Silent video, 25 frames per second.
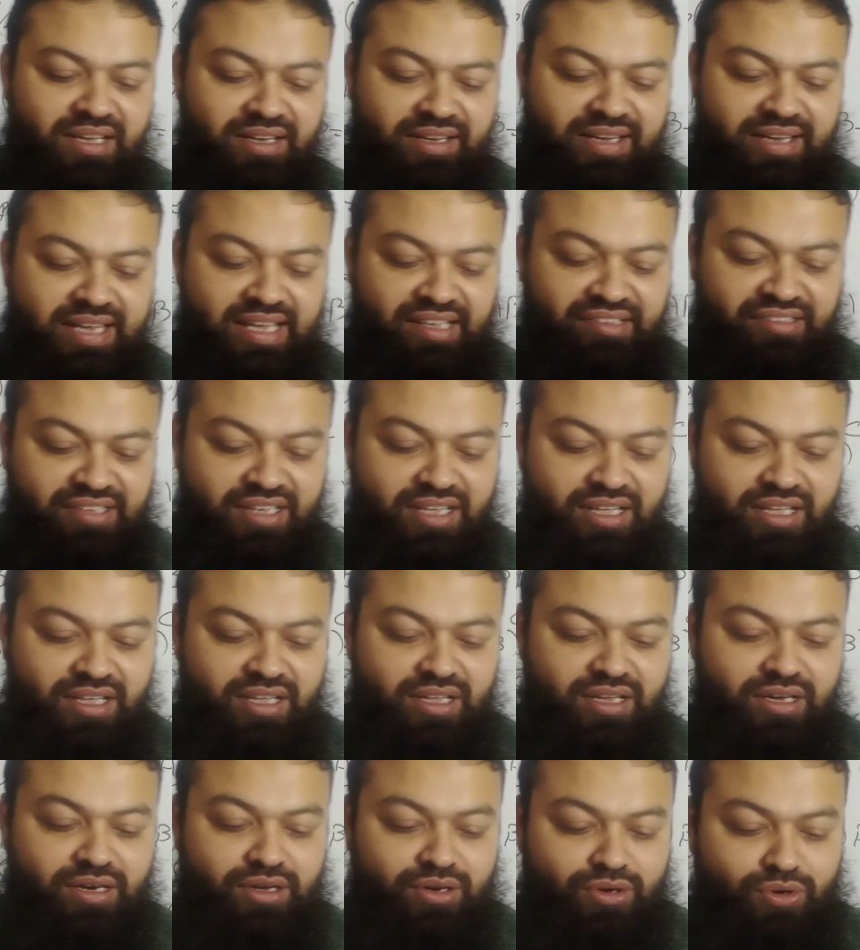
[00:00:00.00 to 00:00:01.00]
Next,
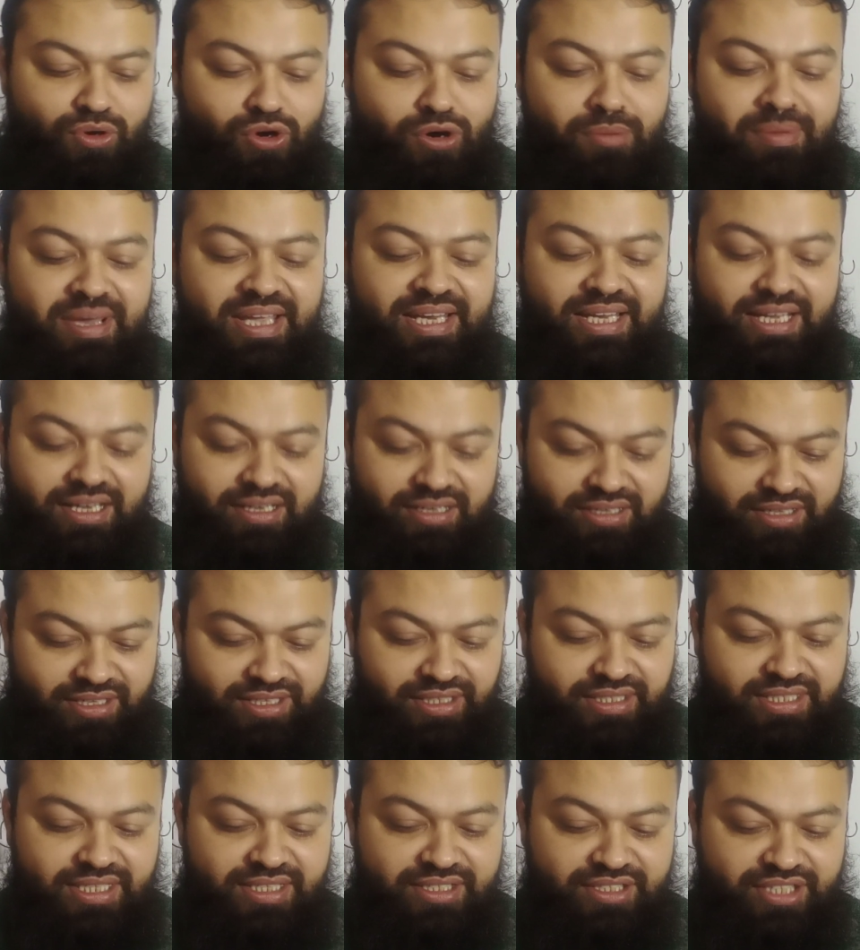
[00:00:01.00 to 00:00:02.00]
Rome and
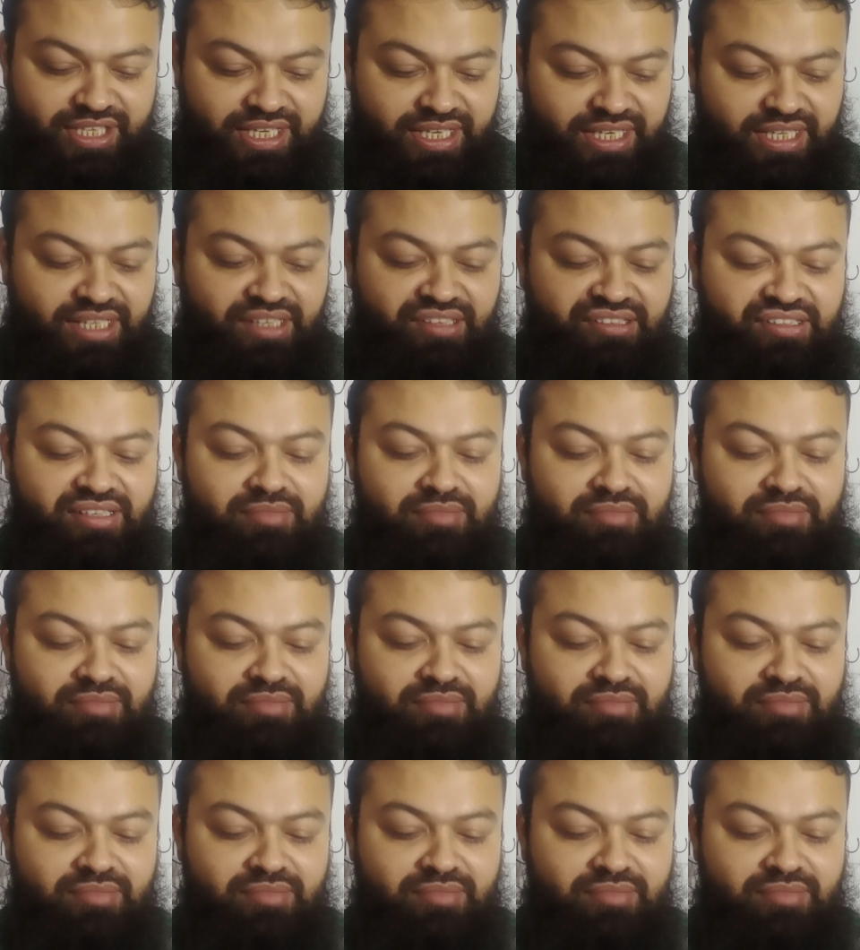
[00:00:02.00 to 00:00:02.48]
urn containing